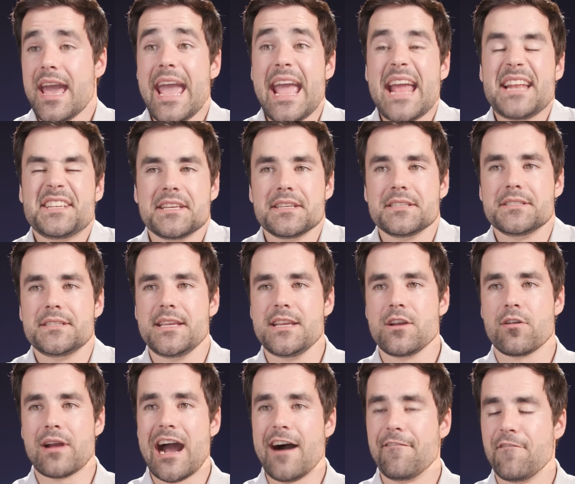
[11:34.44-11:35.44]
A to Z
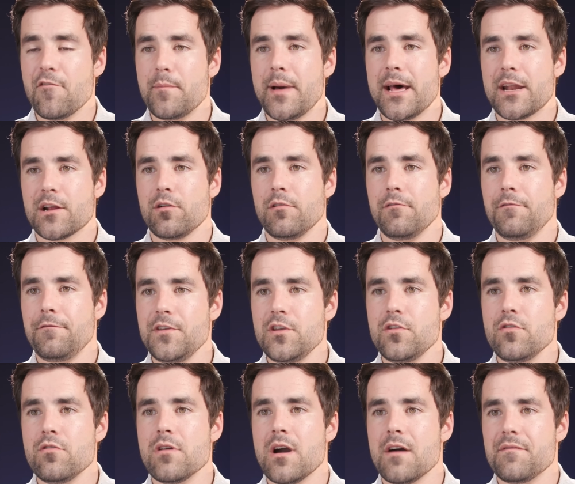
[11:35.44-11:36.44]
or alphabetical
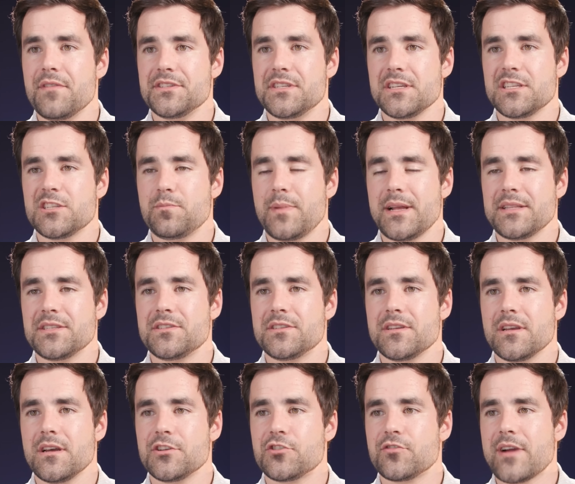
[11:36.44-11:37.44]
view of this expense
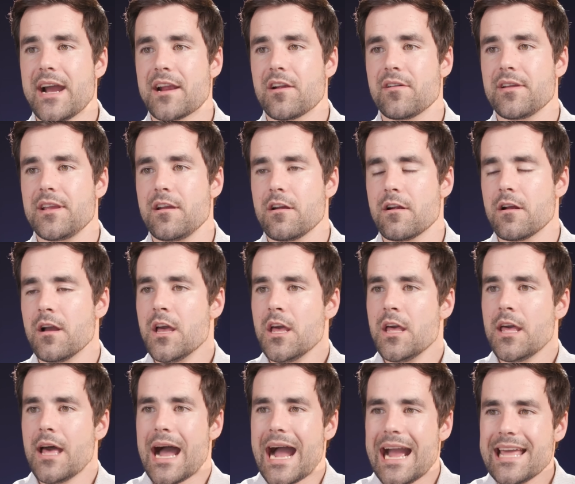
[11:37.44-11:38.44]
uh, tracker here.
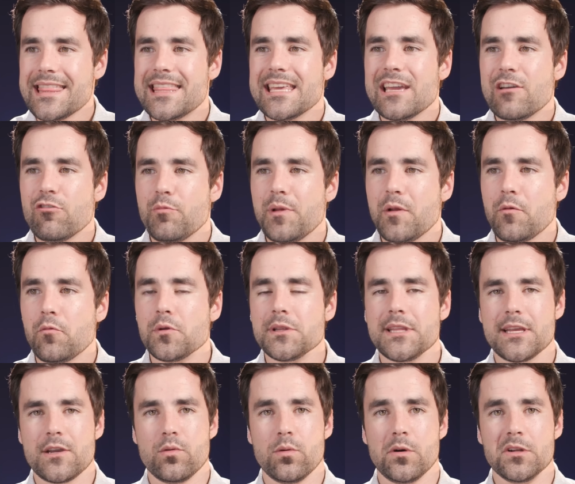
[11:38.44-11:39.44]
I think it would be
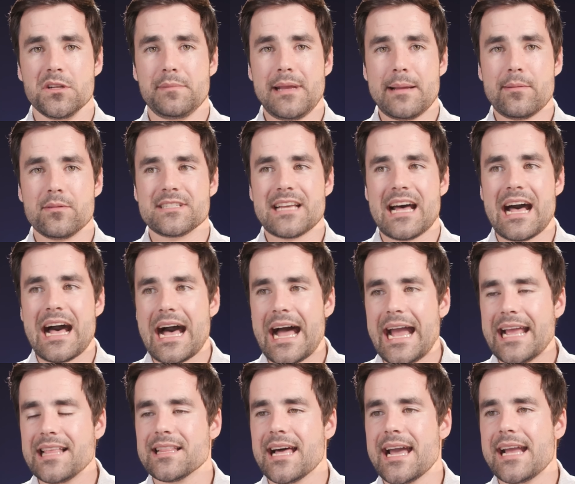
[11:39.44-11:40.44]
really cool to be able to
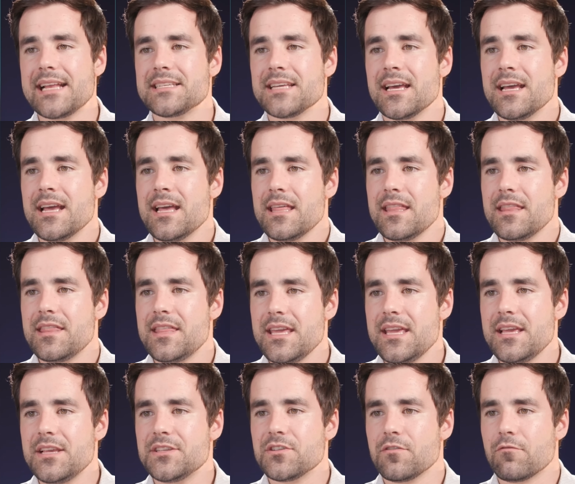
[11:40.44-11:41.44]
highlight
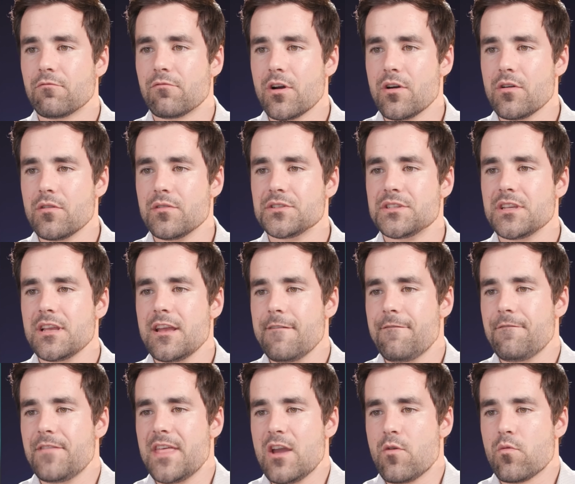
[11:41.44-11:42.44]
these rows
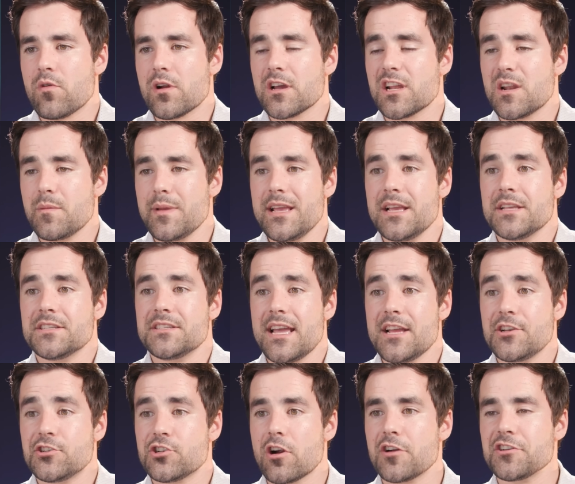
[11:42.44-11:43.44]
if they were gonna be,
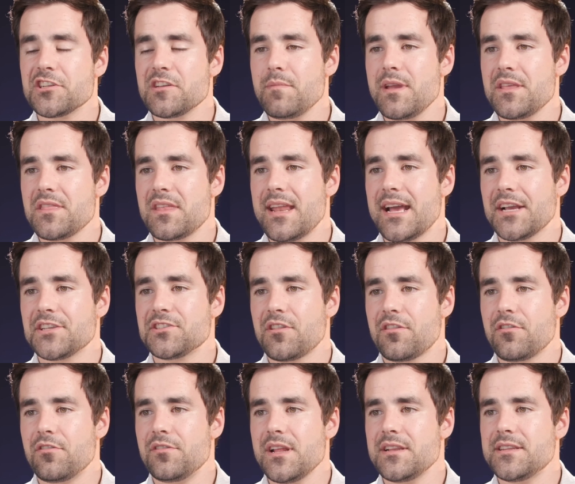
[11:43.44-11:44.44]
say, charging me in the next
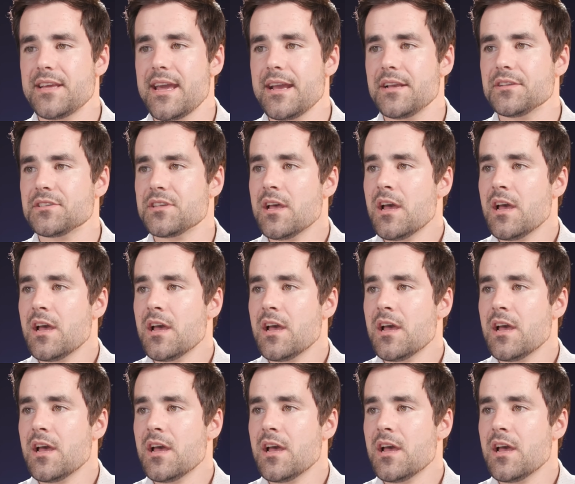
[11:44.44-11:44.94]
30 days.